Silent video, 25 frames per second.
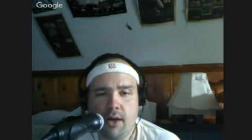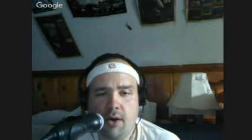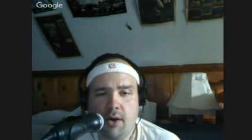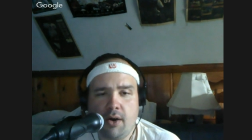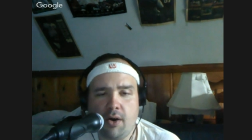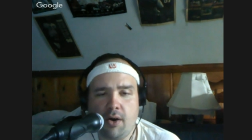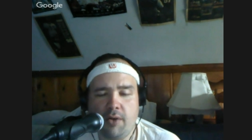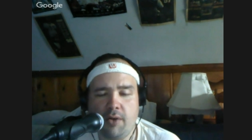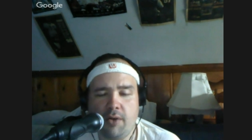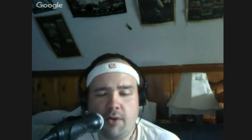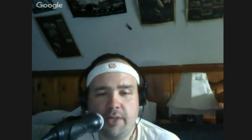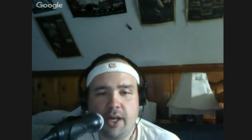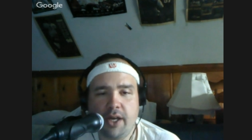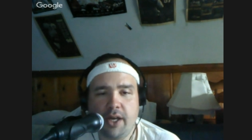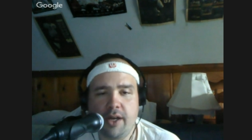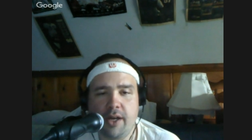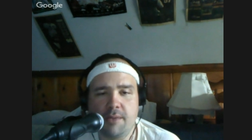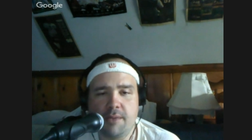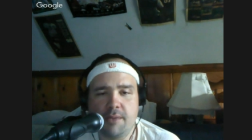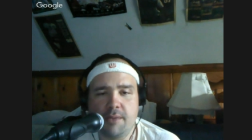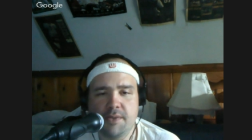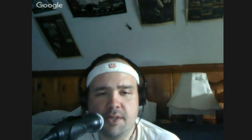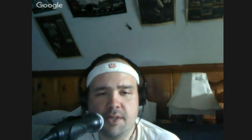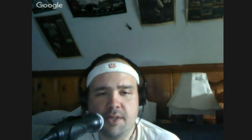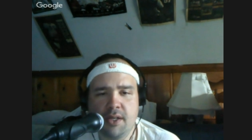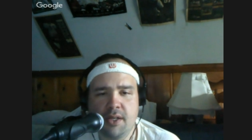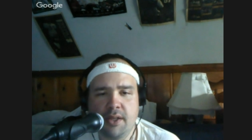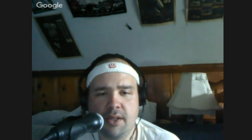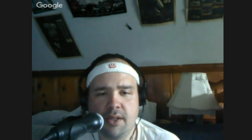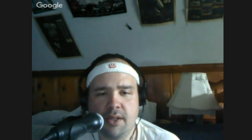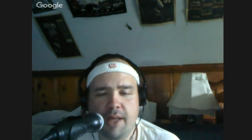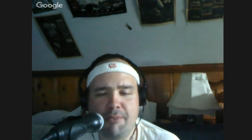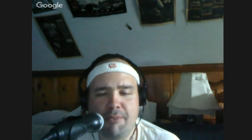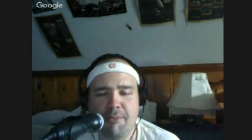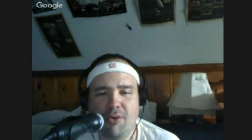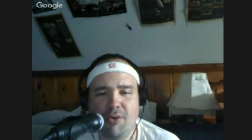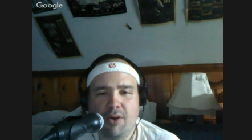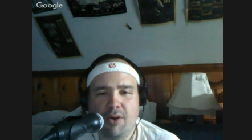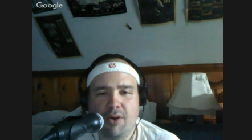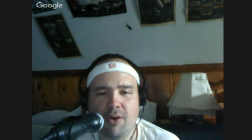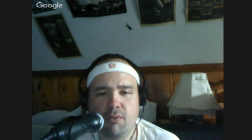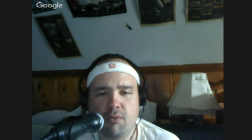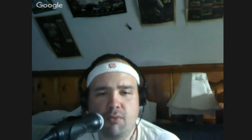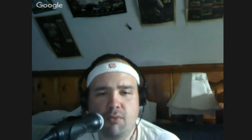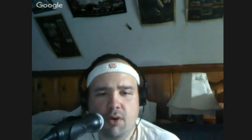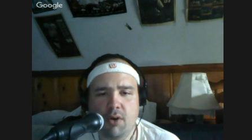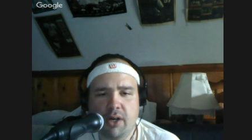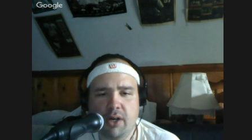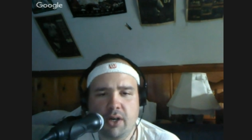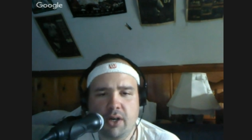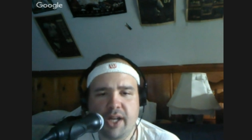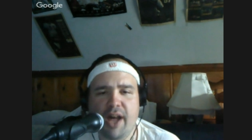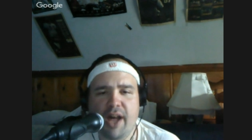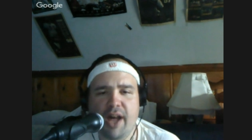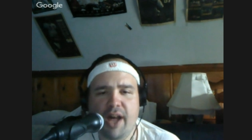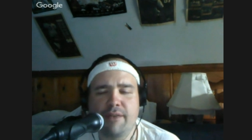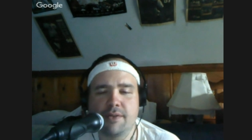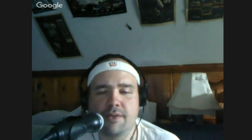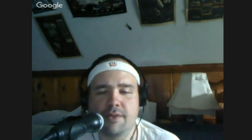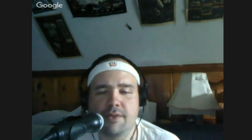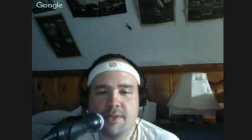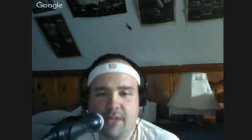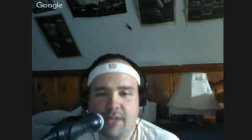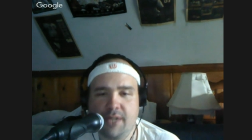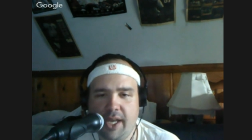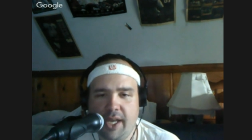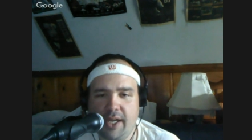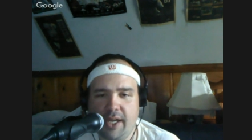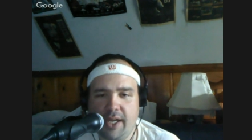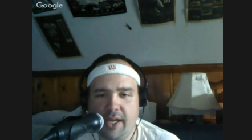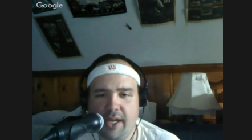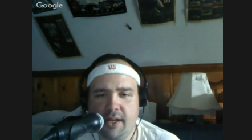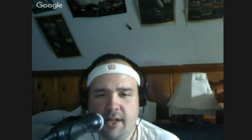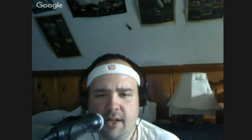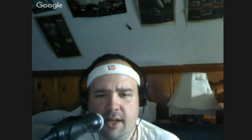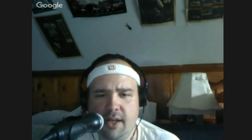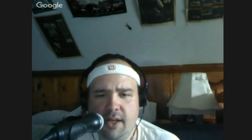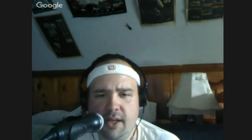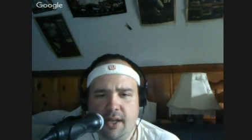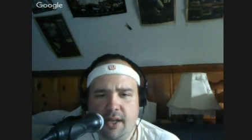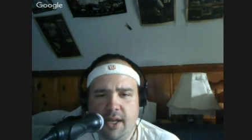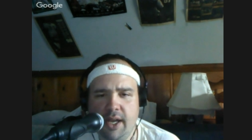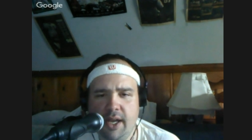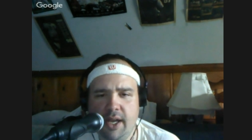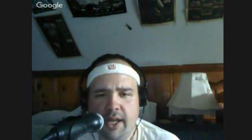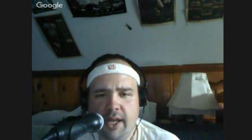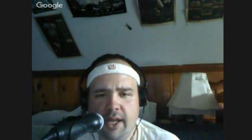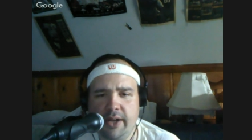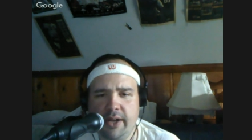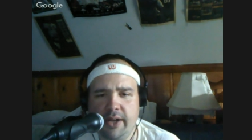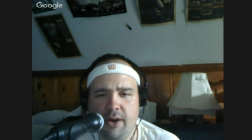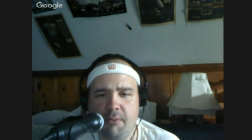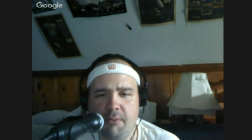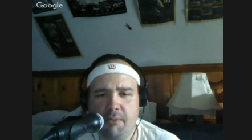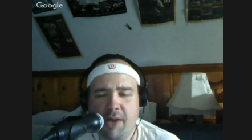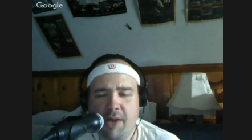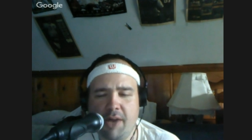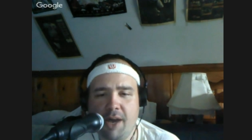All the items they bought were confiscated, and their